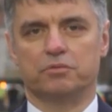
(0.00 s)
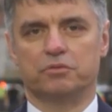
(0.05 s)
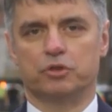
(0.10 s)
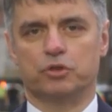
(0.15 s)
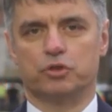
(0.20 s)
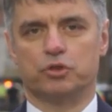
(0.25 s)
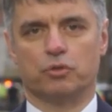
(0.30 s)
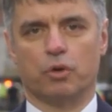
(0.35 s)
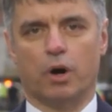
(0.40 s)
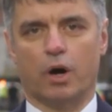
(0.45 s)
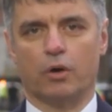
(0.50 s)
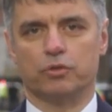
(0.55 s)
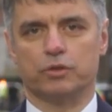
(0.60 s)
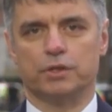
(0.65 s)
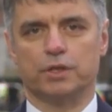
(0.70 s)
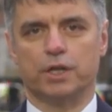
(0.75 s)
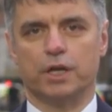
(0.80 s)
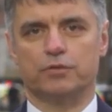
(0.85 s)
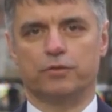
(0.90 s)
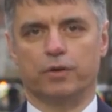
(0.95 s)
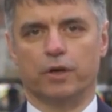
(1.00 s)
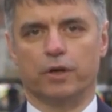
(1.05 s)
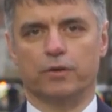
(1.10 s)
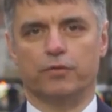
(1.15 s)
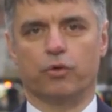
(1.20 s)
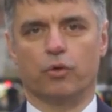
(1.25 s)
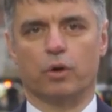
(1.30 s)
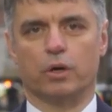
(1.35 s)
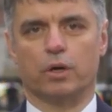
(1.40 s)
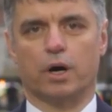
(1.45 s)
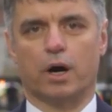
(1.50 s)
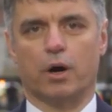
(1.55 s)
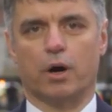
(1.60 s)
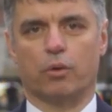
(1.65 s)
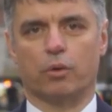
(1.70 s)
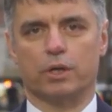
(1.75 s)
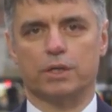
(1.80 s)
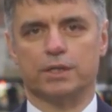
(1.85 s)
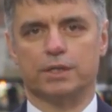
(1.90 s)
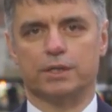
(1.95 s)
throughout the day, 24
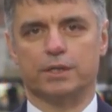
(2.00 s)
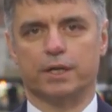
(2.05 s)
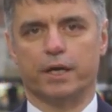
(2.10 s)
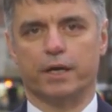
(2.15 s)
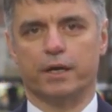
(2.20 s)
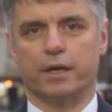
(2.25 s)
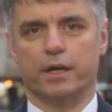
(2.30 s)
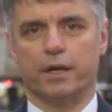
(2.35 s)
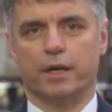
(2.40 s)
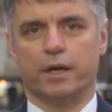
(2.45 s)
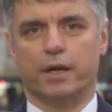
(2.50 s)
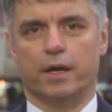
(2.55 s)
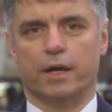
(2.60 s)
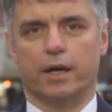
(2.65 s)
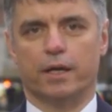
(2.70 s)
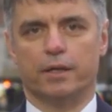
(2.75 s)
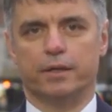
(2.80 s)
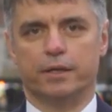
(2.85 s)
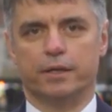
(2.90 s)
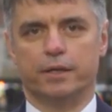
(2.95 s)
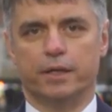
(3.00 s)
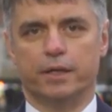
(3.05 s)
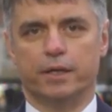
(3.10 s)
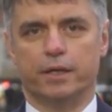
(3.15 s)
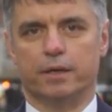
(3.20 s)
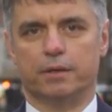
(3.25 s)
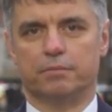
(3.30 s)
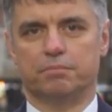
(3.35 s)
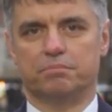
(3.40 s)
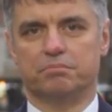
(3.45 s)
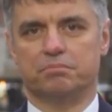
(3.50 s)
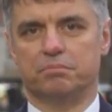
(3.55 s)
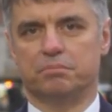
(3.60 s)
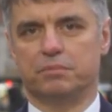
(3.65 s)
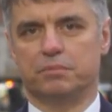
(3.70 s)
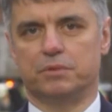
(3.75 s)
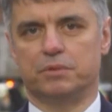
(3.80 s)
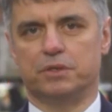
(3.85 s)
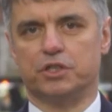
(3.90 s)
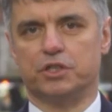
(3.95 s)
hours a day, the
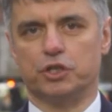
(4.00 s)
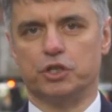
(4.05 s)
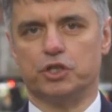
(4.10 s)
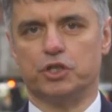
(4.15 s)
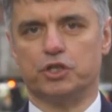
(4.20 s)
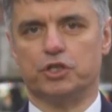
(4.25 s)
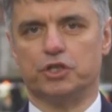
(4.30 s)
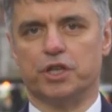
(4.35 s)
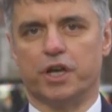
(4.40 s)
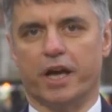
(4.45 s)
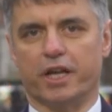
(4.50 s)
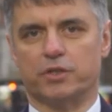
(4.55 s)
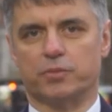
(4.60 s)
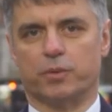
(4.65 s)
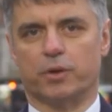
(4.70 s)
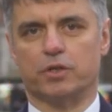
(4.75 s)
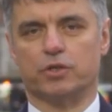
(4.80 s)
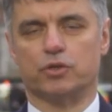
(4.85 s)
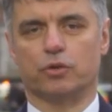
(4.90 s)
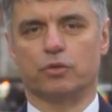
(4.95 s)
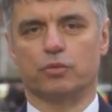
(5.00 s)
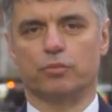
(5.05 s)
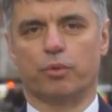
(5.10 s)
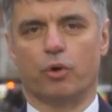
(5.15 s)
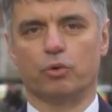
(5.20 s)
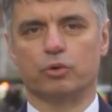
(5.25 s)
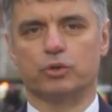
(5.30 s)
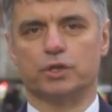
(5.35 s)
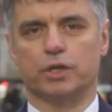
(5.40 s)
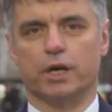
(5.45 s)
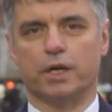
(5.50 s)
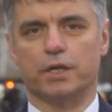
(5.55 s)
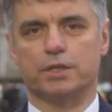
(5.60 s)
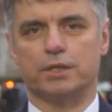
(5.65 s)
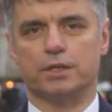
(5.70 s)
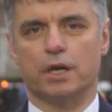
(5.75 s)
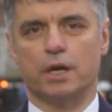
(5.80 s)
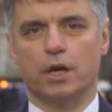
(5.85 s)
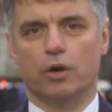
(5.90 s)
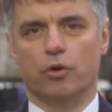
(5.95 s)
technicians, the experts on both sides.
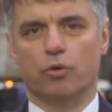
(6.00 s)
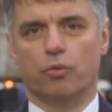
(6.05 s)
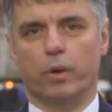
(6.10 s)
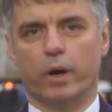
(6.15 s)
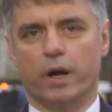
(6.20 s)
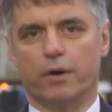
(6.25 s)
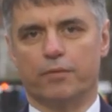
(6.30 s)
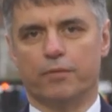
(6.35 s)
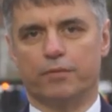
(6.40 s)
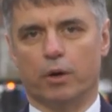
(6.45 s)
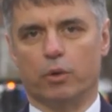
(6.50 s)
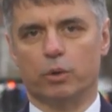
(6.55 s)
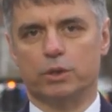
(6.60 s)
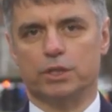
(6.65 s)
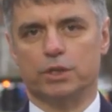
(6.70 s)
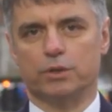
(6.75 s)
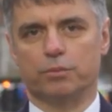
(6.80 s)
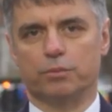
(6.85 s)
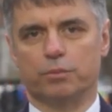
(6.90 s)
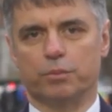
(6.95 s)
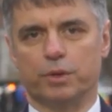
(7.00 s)
We have our team,